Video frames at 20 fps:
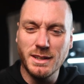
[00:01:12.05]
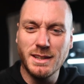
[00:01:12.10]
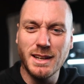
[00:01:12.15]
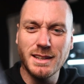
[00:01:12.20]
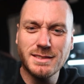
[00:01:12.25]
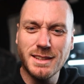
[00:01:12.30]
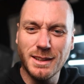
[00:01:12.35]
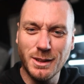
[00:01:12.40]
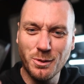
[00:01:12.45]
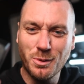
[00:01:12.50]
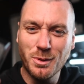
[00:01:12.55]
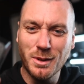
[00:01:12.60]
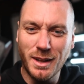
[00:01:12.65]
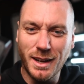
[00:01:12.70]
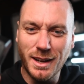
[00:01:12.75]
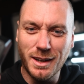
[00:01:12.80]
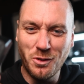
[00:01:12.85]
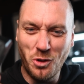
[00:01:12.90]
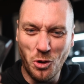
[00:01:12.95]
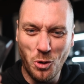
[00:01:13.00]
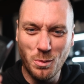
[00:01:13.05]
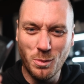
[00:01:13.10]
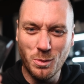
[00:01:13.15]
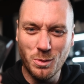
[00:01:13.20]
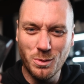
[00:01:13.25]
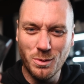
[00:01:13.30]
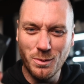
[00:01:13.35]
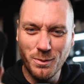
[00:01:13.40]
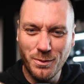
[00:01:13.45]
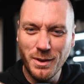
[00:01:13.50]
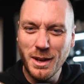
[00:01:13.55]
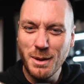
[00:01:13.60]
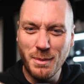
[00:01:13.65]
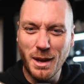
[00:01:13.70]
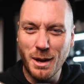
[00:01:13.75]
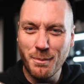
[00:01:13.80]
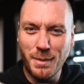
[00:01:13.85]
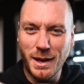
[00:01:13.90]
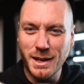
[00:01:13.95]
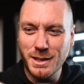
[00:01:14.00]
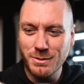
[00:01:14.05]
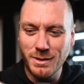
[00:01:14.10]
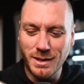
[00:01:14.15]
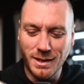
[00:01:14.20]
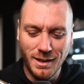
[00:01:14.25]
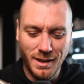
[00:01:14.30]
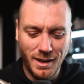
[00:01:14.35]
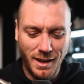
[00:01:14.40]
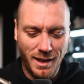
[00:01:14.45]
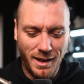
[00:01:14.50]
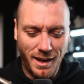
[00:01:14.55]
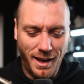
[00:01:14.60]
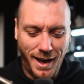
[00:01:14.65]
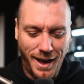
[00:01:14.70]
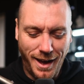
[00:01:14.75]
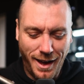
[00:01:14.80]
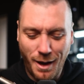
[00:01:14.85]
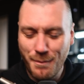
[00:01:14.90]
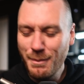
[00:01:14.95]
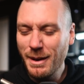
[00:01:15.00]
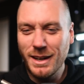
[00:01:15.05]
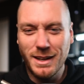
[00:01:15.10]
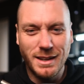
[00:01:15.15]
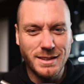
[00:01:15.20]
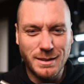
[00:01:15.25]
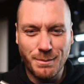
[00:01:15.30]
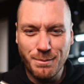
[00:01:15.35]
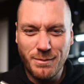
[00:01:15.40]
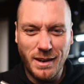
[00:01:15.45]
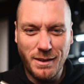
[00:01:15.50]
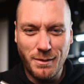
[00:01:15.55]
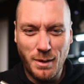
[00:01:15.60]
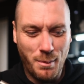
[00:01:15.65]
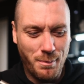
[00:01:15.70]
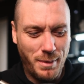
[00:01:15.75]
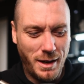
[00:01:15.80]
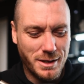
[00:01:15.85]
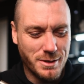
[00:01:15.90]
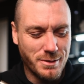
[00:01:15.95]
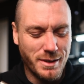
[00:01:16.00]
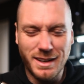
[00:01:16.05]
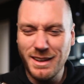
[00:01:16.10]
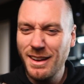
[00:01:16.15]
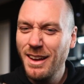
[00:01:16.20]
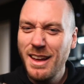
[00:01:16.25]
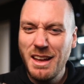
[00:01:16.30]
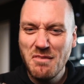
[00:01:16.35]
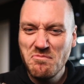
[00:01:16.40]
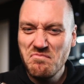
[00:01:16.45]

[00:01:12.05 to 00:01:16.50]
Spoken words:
It doesn't look like a normal V-mount battery. I mean, it's a V-mount battery.